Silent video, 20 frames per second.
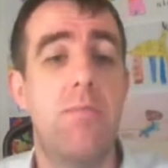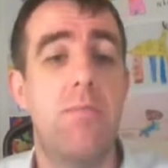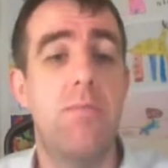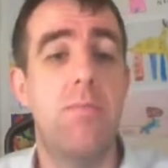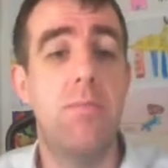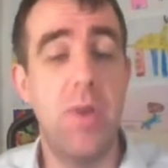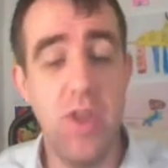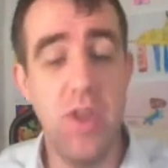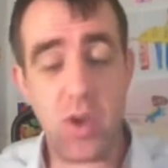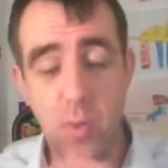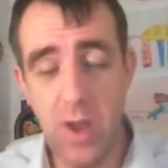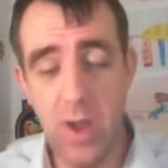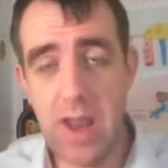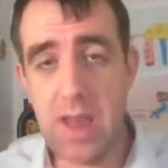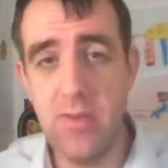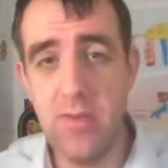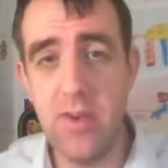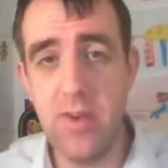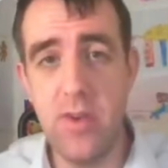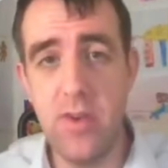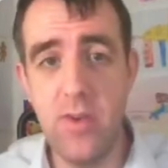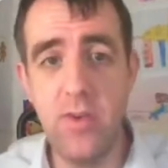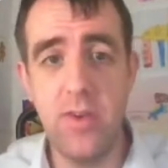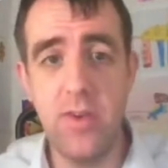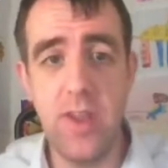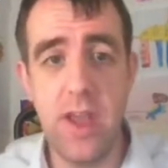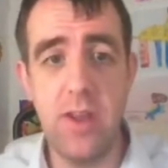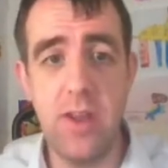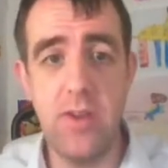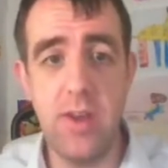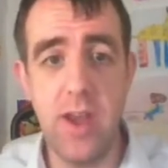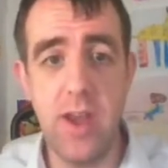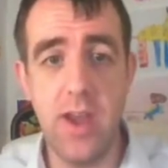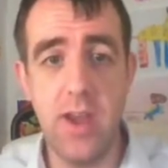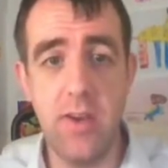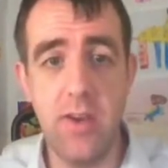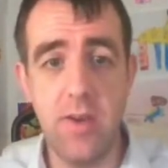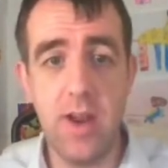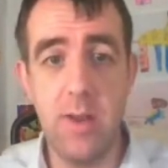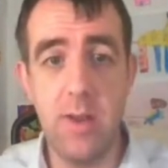But you will have to do scale
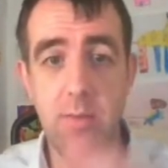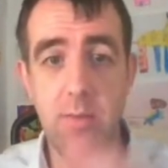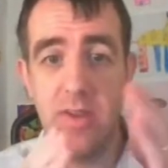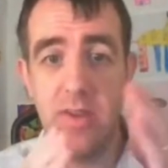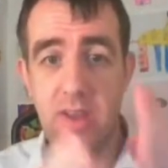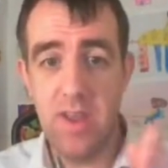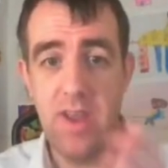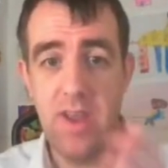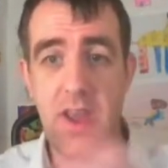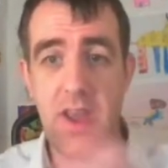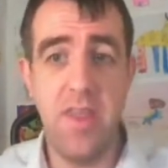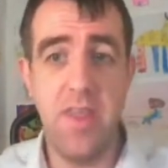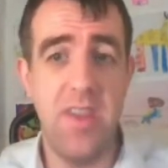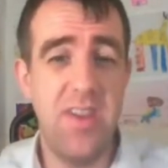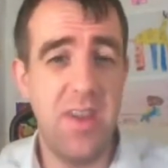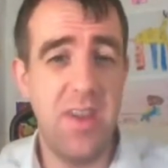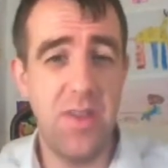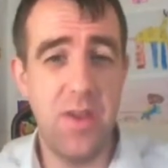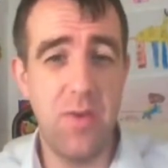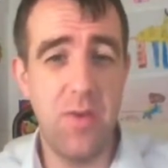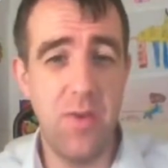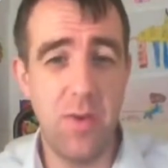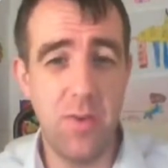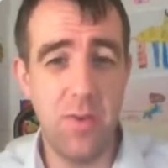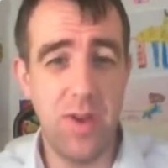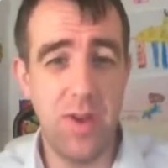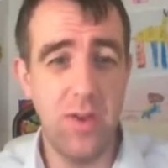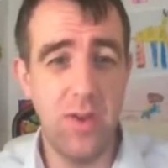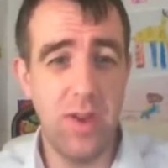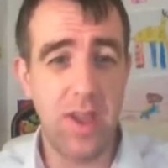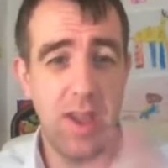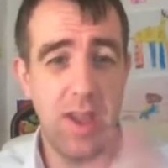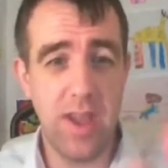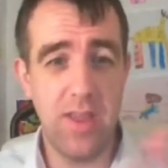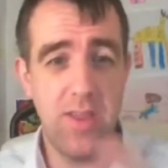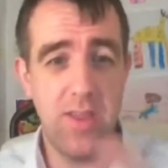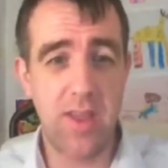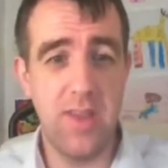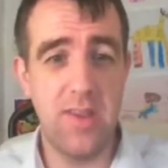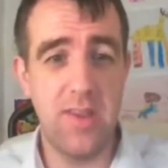diagrams, and there's nothing wrong with looking
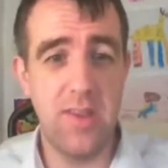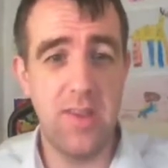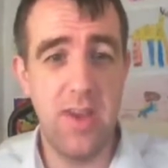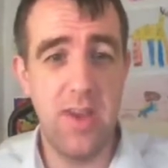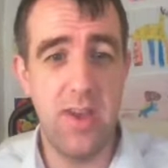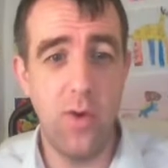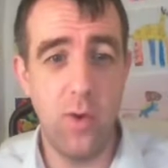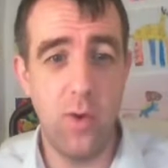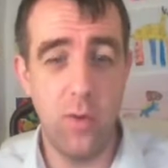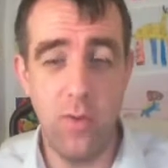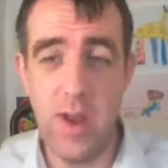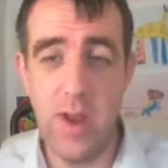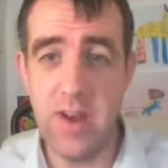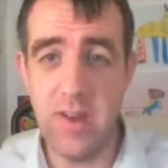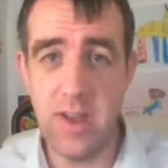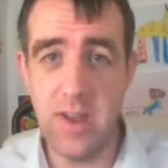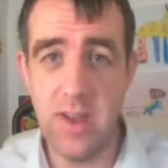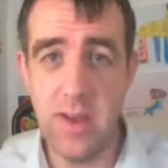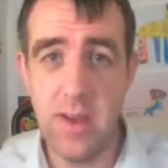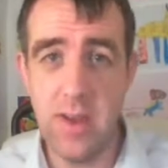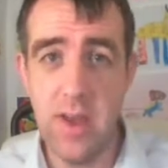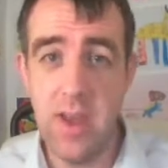at this already.